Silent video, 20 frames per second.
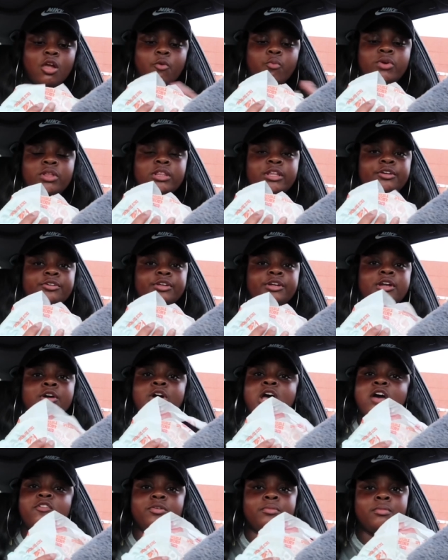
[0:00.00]
We literally
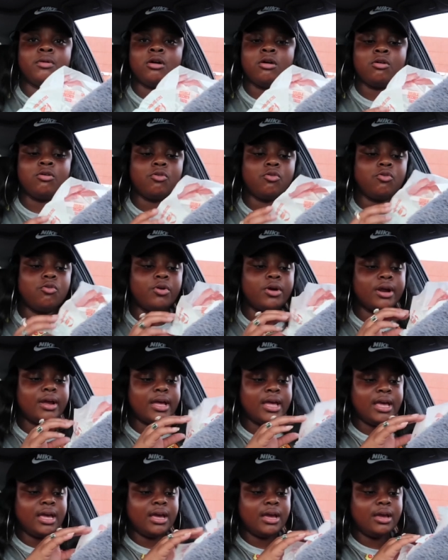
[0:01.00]
don't have a mall or
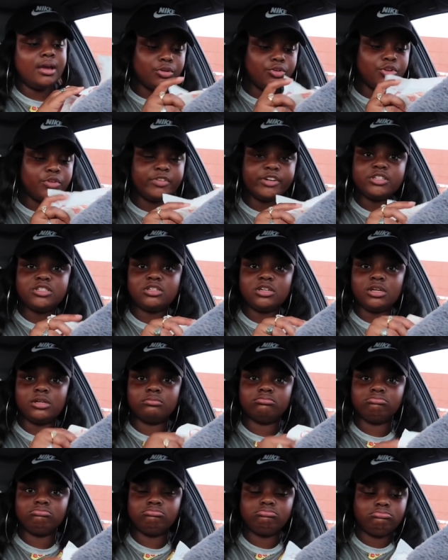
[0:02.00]
a university.